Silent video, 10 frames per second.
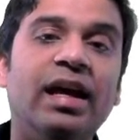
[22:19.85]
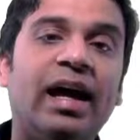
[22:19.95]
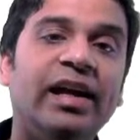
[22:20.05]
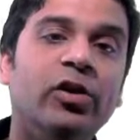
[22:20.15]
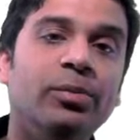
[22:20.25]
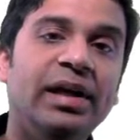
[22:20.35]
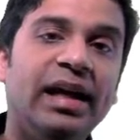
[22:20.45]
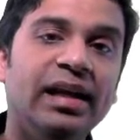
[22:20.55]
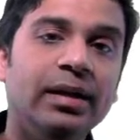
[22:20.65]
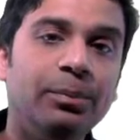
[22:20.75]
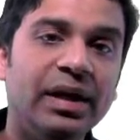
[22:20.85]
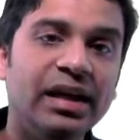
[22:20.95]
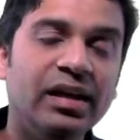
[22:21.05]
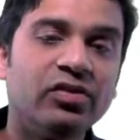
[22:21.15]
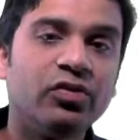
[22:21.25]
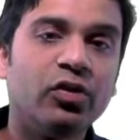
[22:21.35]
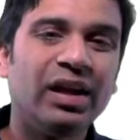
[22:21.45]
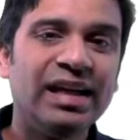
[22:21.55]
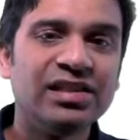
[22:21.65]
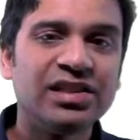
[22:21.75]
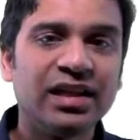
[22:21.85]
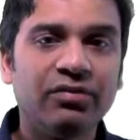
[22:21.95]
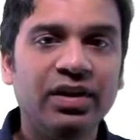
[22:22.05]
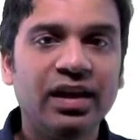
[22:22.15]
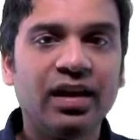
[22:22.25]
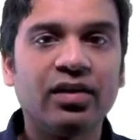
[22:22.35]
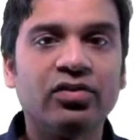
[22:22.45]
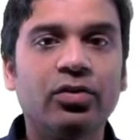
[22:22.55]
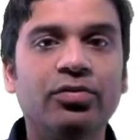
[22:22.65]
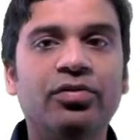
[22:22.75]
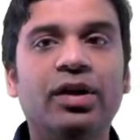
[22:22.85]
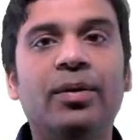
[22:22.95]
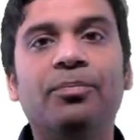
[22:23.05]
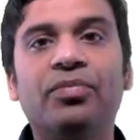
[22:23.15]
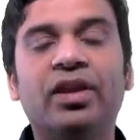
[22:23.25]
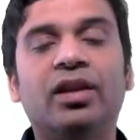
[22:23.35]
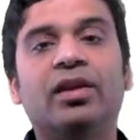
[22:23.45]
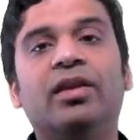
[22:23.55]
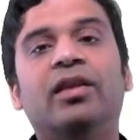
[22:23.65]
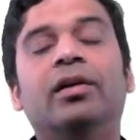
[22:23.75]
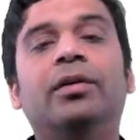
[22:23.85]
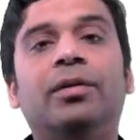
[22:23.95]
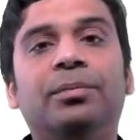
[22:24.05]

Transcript: and you'll be getting the PDFs for each and every class of the